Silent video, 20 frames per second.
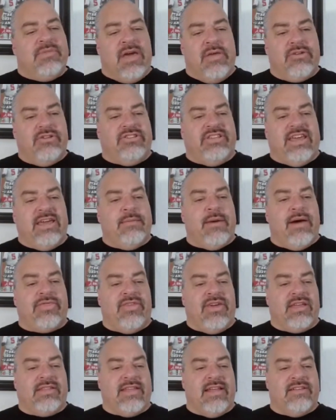The other team I
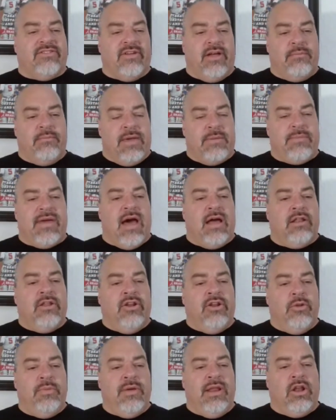think that's maybe a
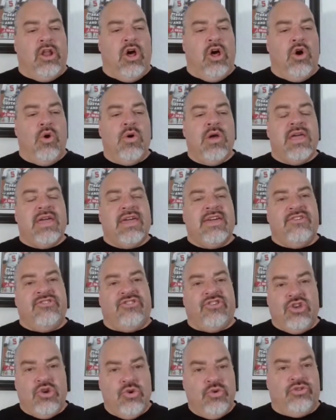little bit low
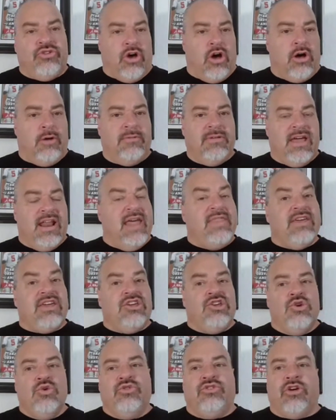is Utah, and I
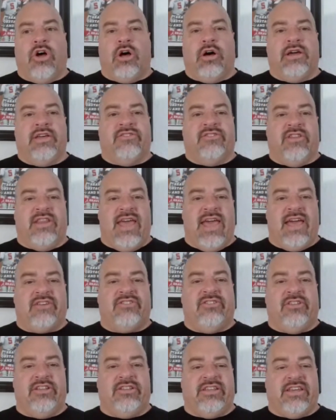think Utah is an
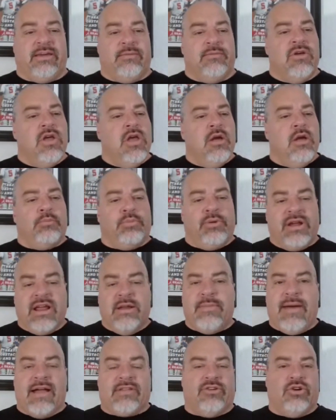excellent team.
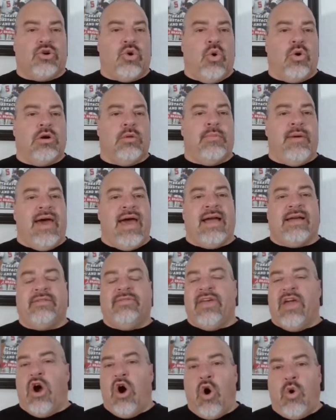Bringing back their
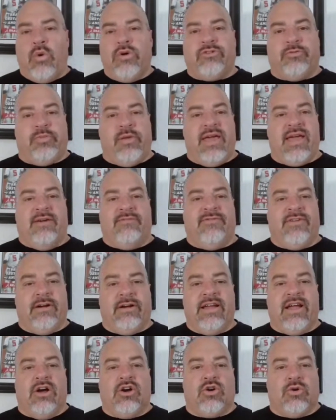quarterback, they always play a
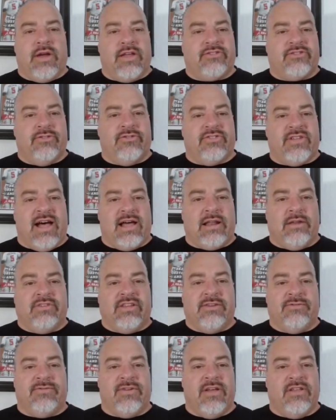very aggressive style
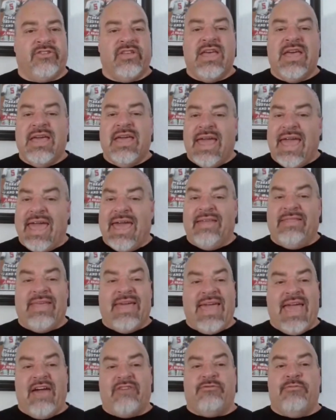of defense, and
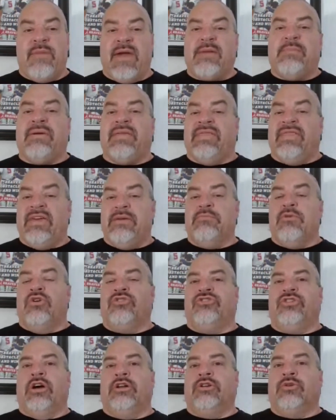they have maybe the
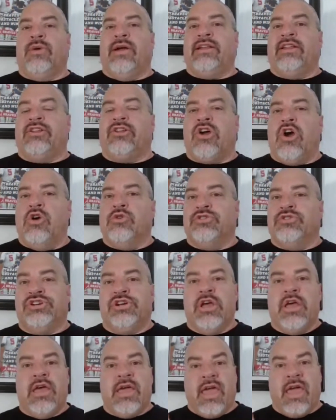most underrated
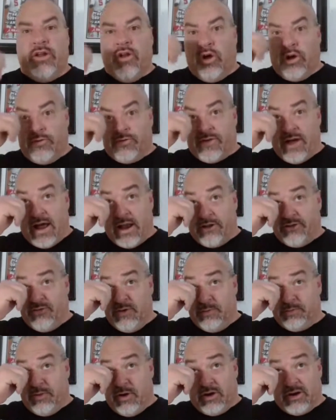coach in all of college
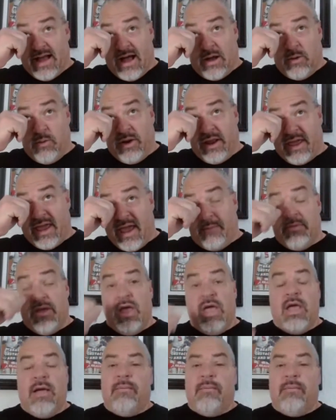football, Kyle Whittingham.